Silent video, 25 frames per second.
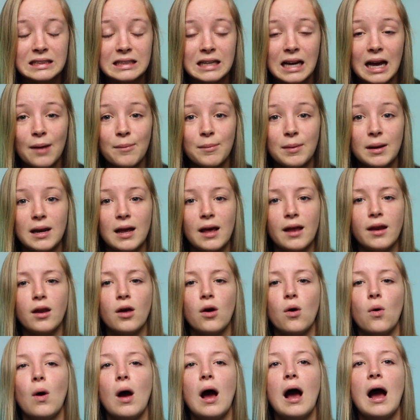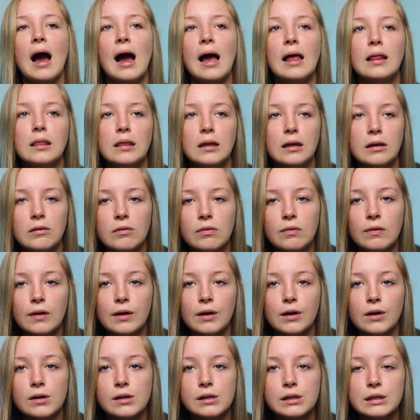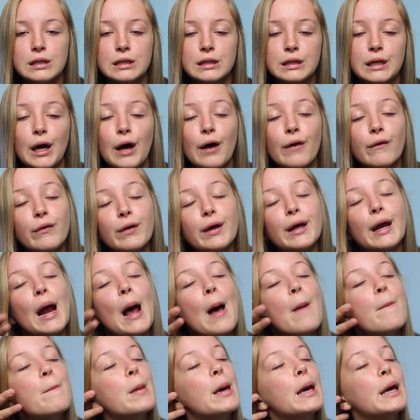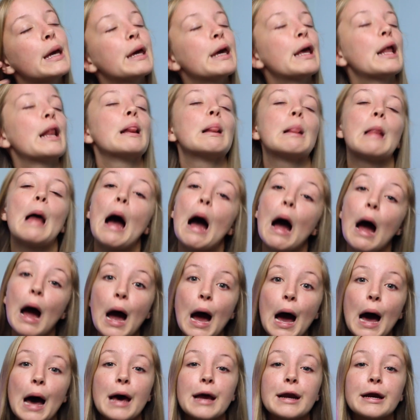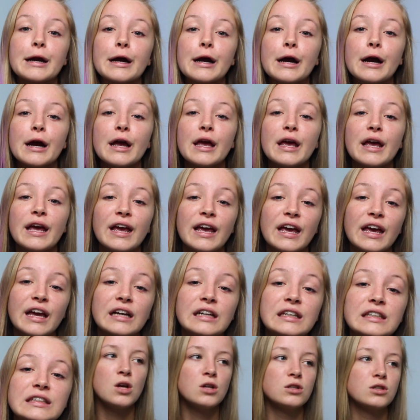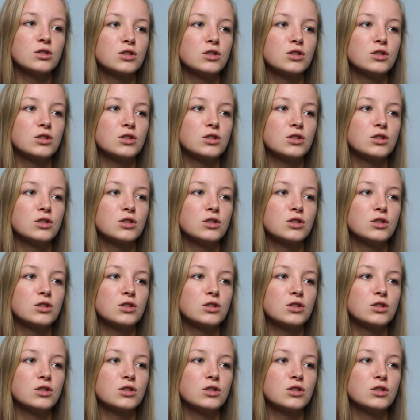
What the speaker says: I mean, I know I live here and stuff, and I'll make it a lot hotter in here.